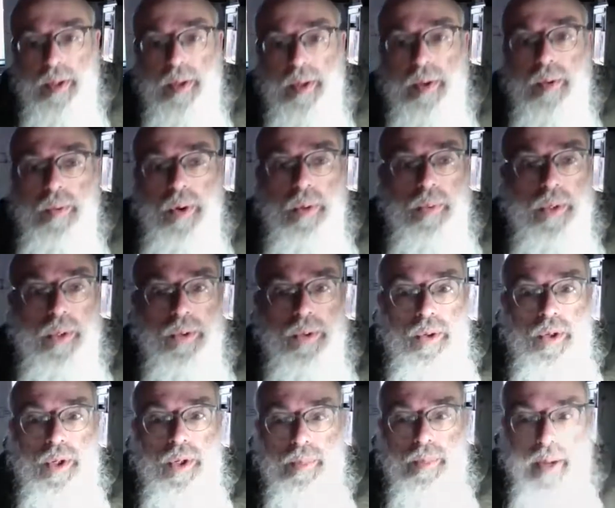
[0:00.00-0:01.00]
what we
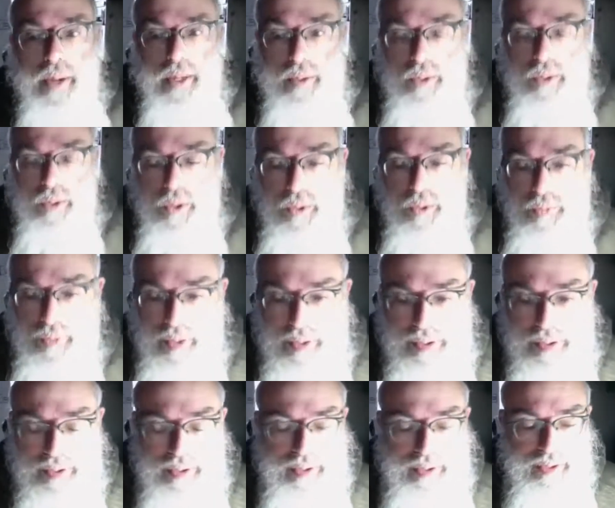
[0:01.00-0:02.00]
talk about
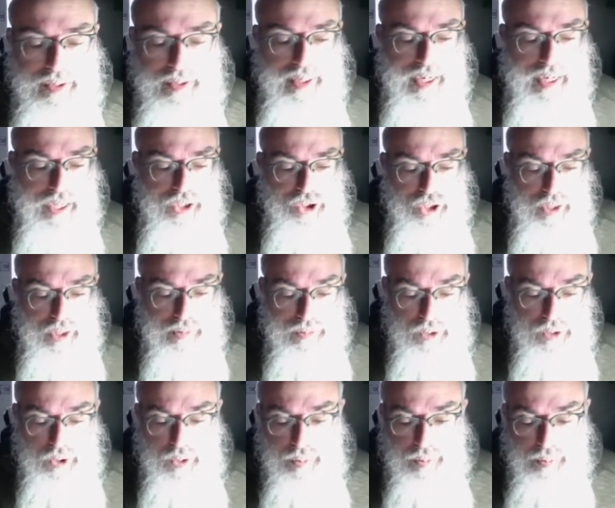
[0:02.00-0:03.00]
always is Hashem
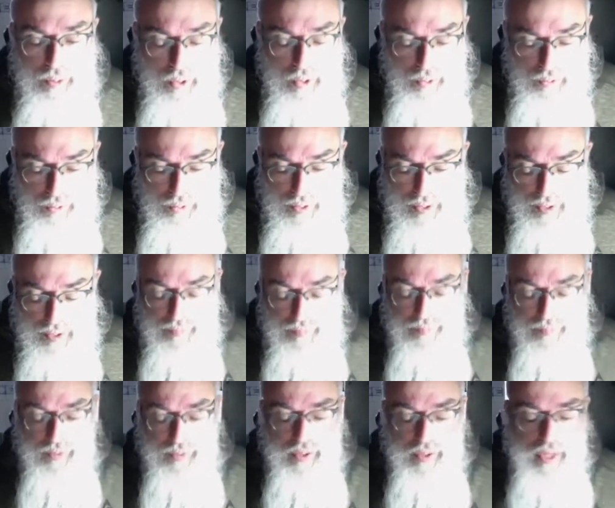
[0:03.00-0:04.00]
spoke
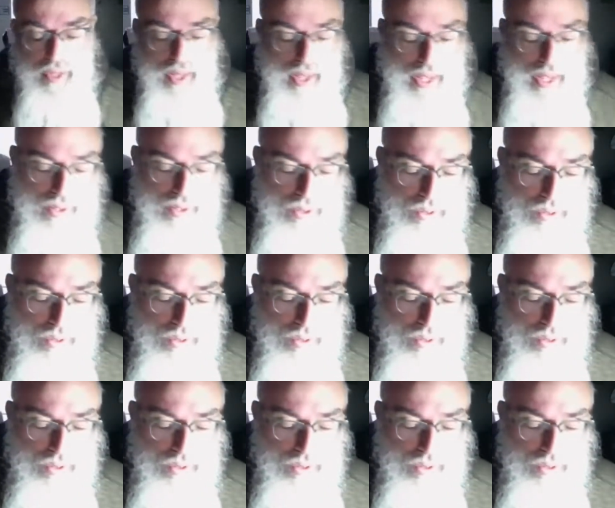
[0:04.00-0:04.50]
and the